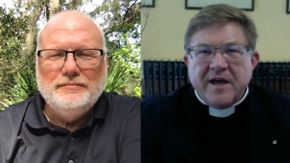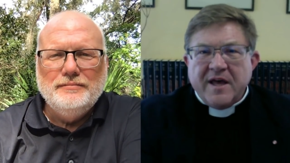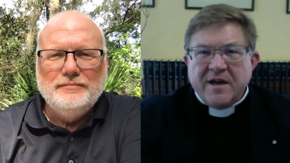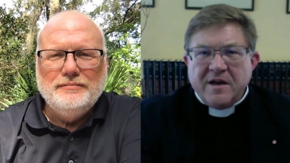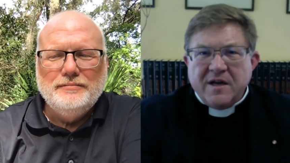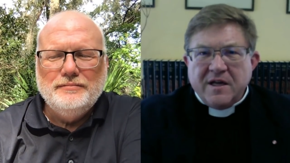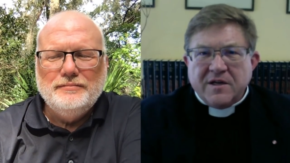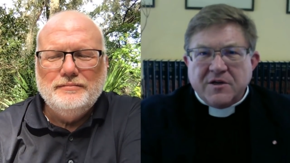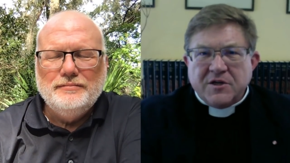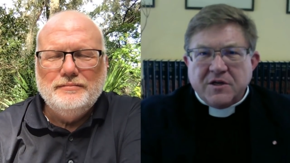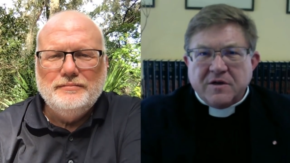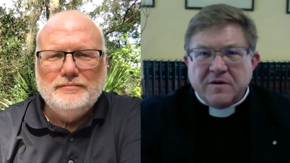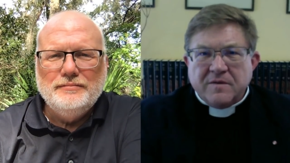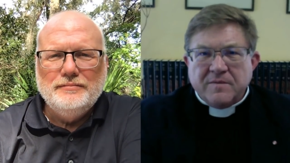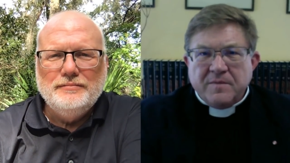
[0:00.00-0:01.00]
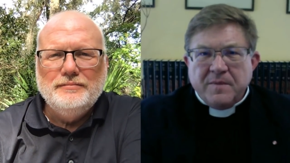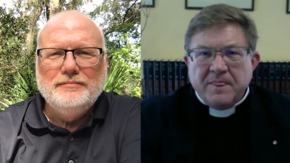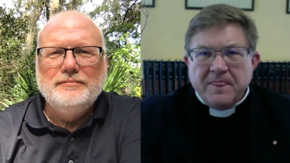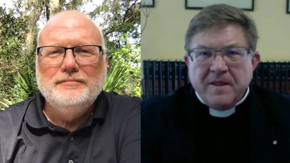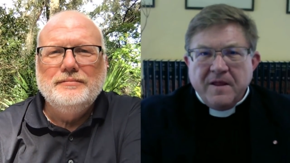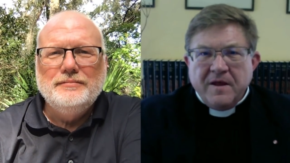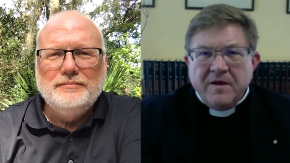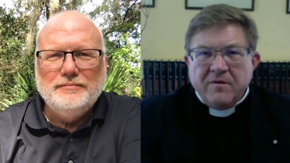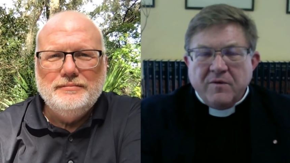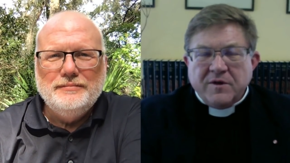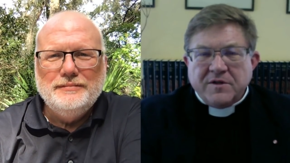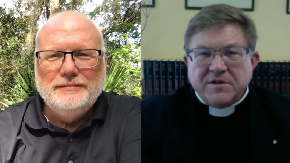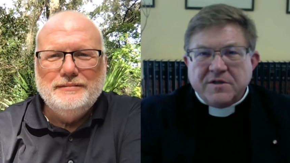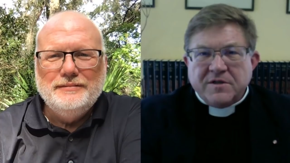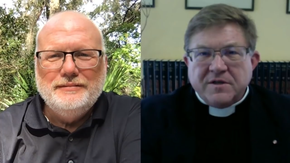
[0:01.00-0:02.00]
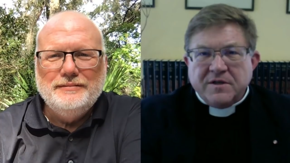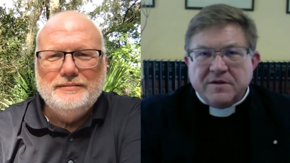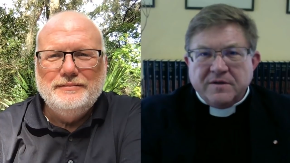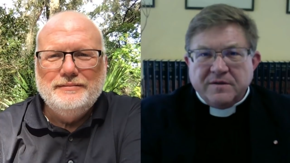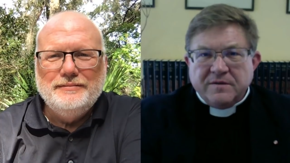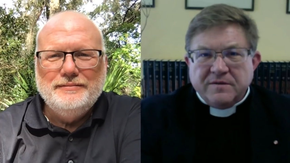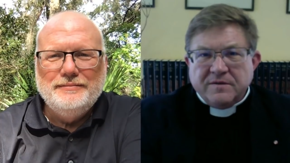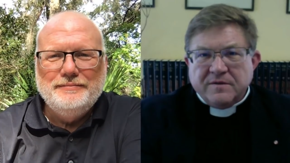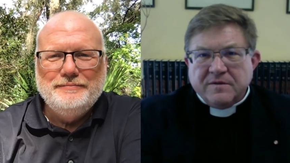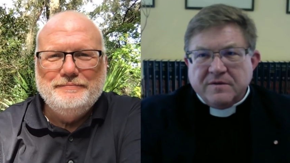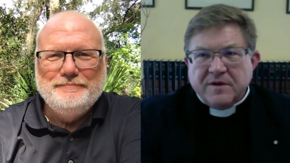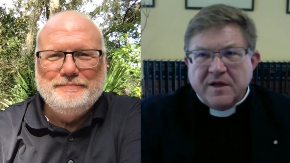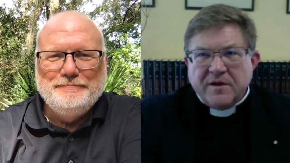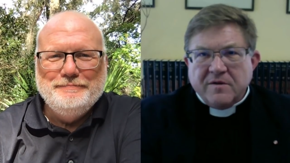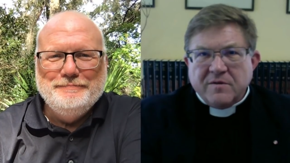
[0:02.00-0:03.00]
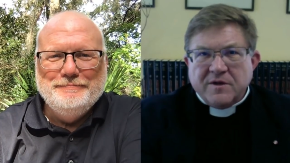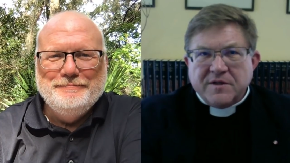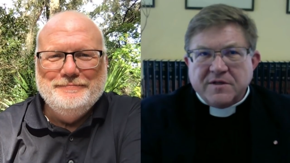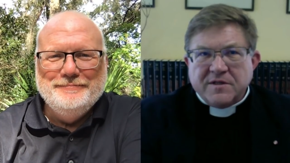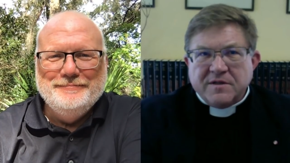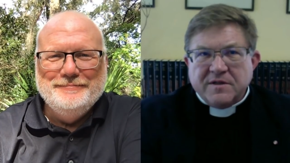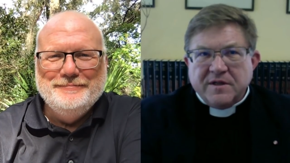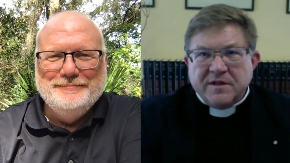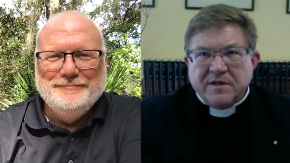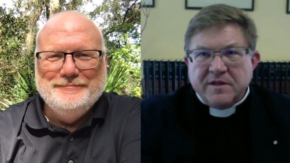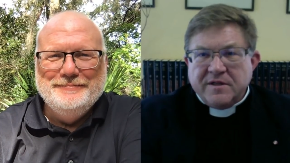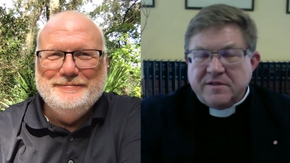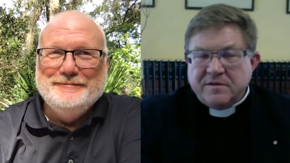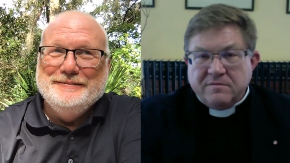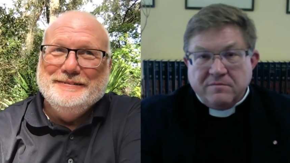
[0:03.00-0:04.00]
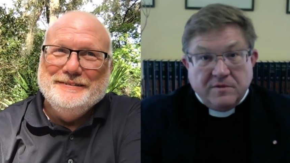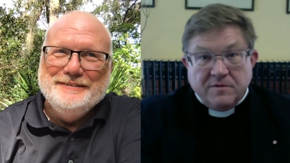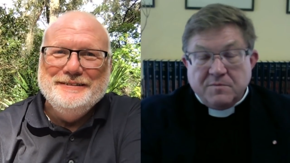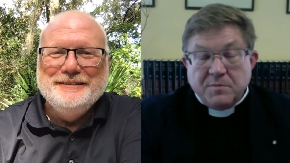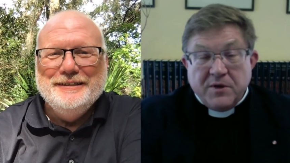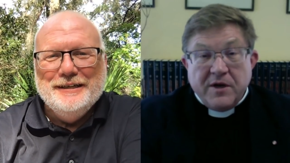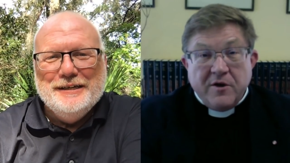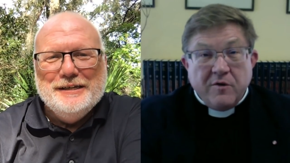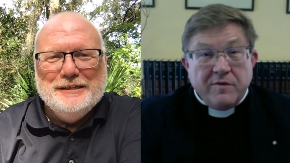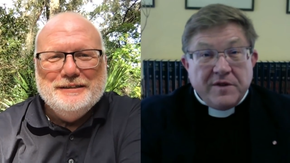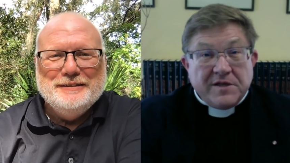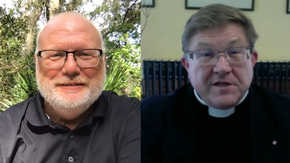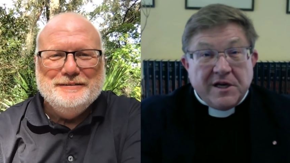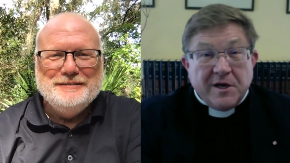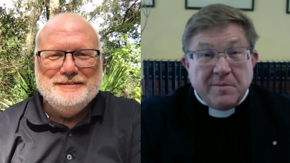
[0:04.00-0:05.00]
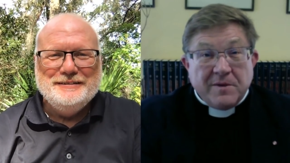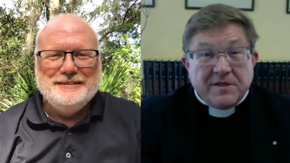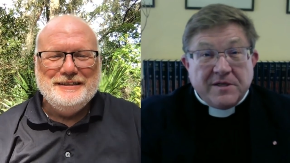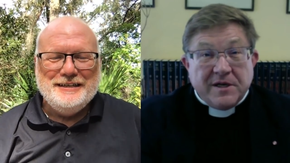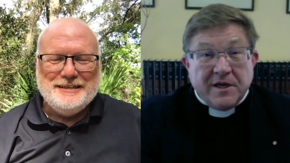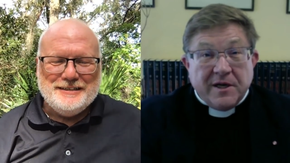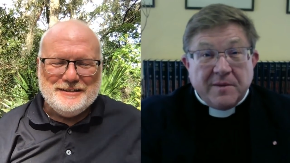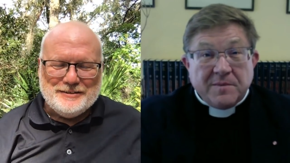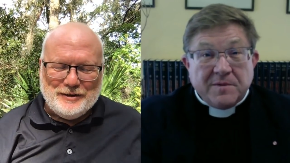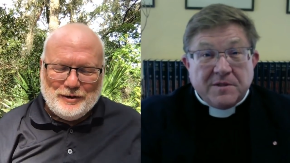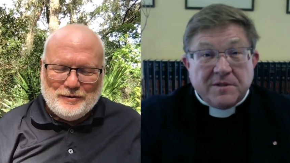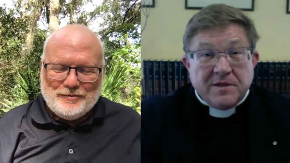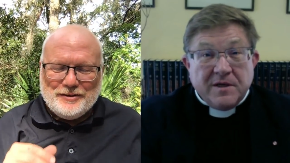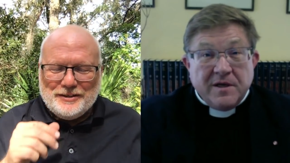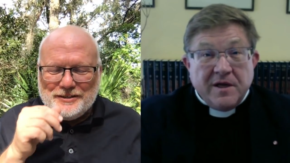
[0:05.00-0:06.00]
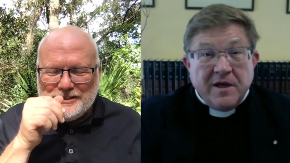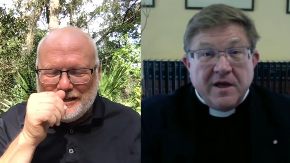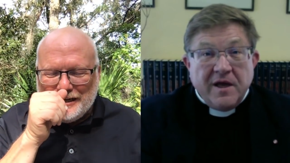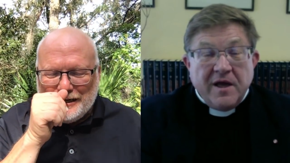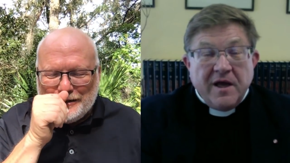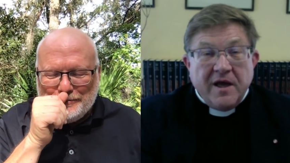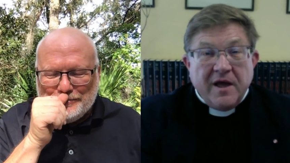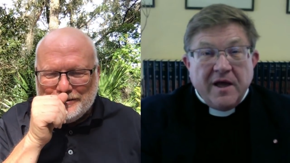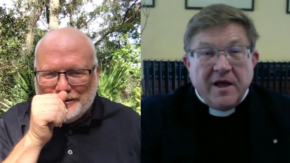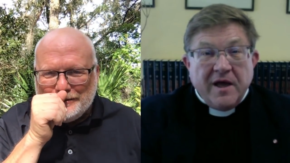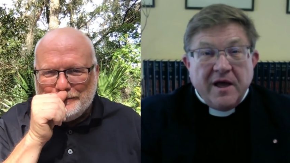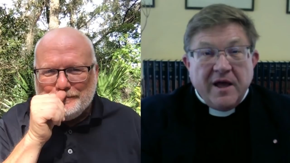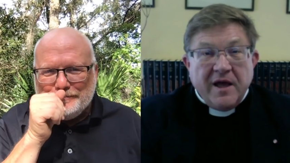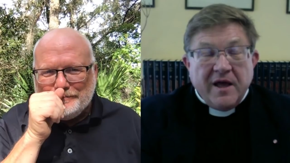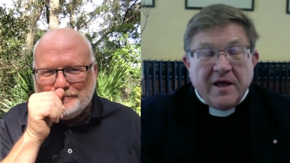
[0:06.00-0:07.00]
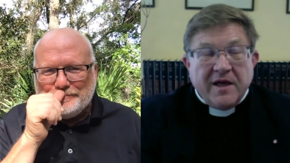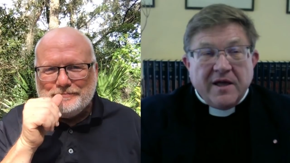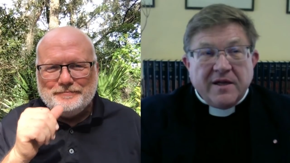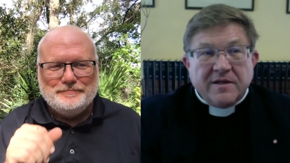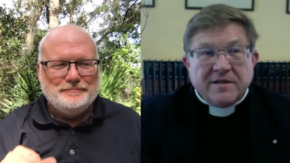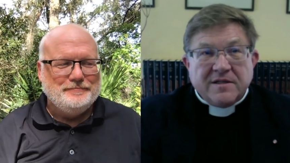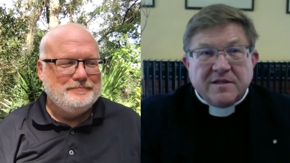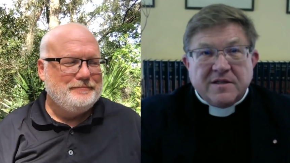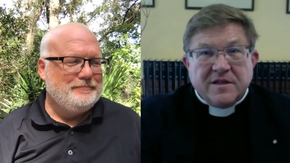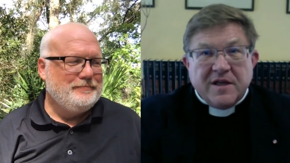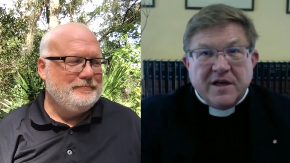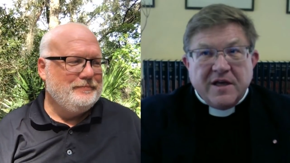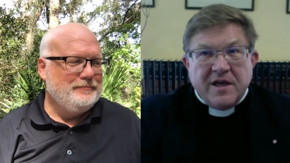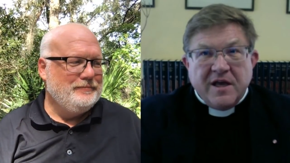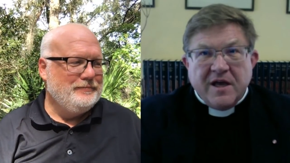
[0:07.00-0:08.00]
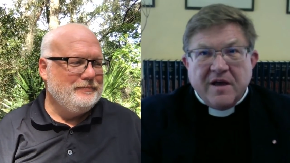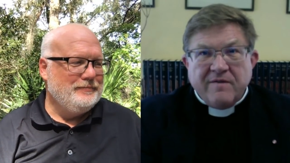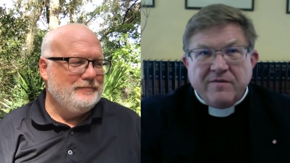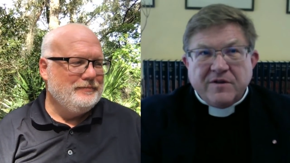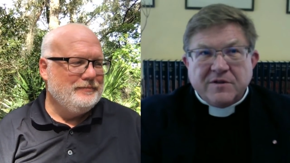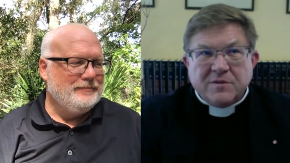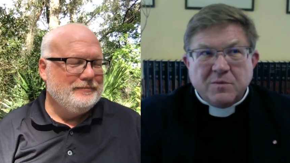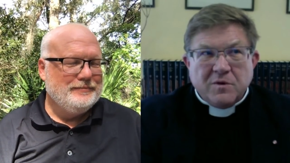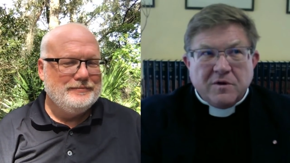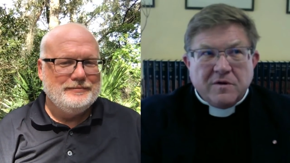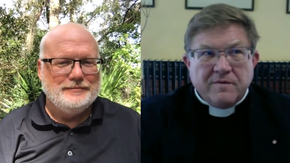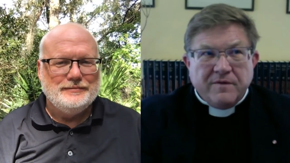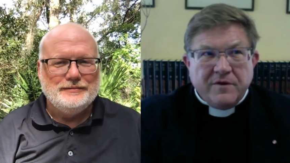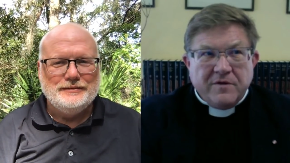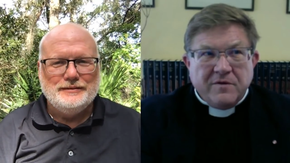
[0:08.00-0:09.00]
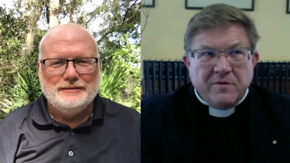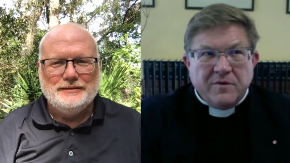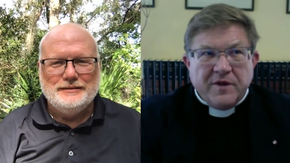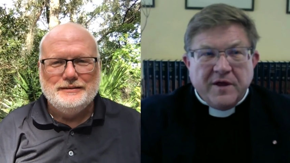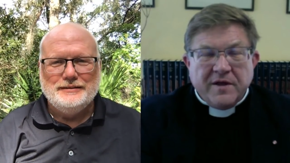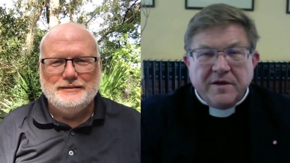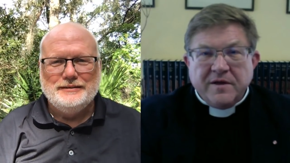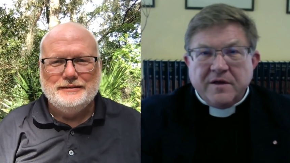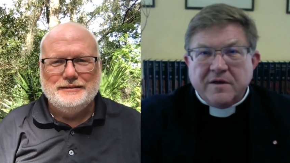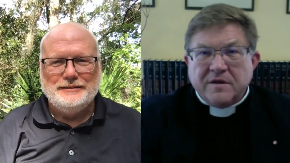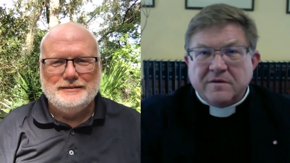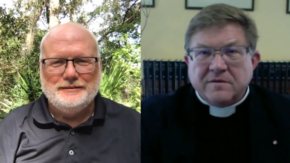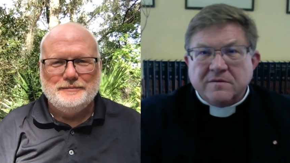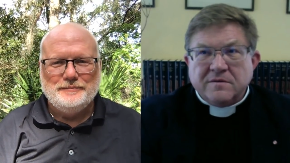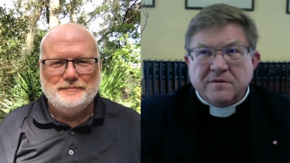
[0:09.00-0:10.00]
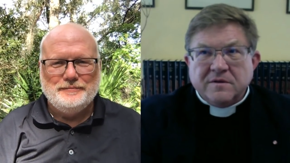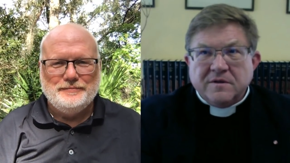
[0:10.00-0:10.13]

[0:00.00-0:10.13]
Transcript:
Speaker 1: Hannity show, which I don't want to is pretty over the top at times. over
Speaker 2: the top, yeah.
Speaker 1: And they have this worldview that, you know,